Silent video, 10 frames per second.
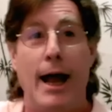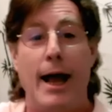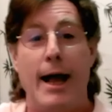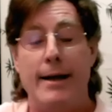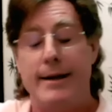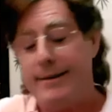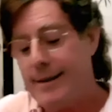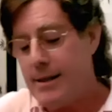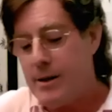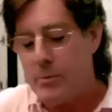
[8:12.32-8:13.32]
And
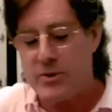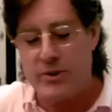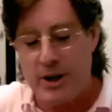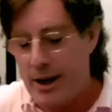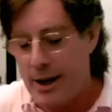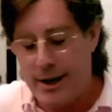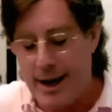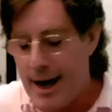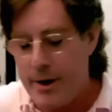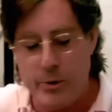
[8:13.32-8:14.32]
then there was a, a
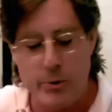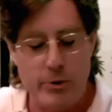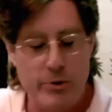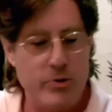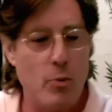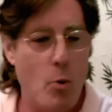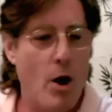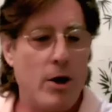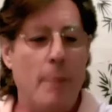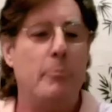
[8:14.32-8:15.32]
guy who used to
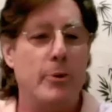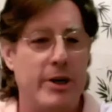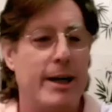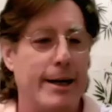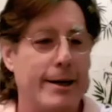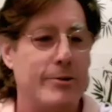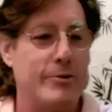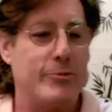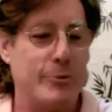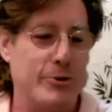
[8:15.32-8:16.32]
walk up with the kids
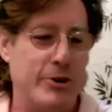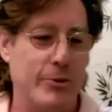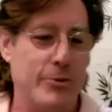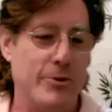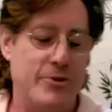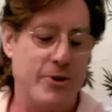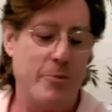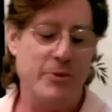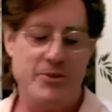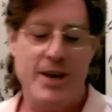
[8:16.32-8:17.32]
for the children's
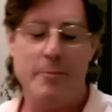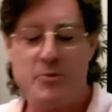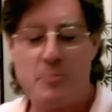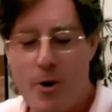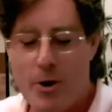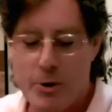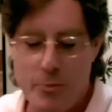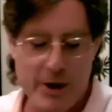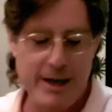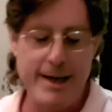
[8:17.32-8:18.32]
sermon. His name was Paul
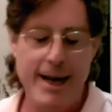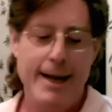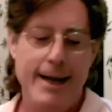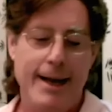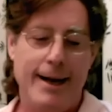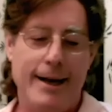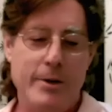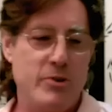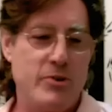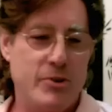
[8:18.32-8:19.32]
Gabicki. Uh, he
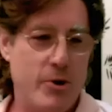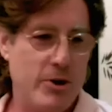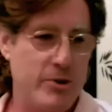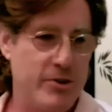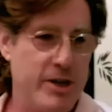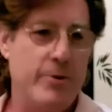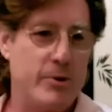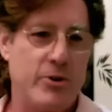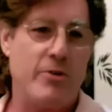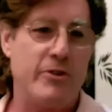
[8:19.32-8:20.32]
was a Secret
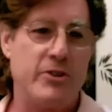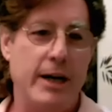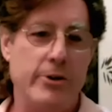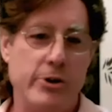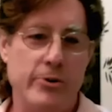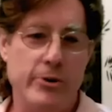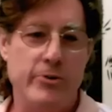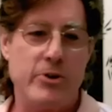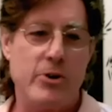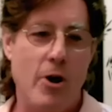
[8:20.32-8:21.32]
Service agent who
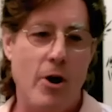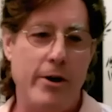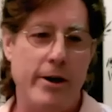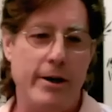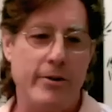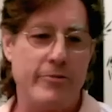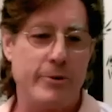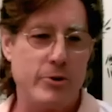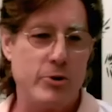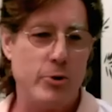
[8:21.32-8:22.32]
used to guard uh, the
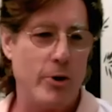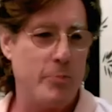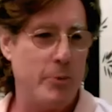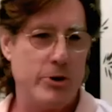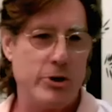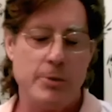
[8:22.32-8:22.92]
first George Bush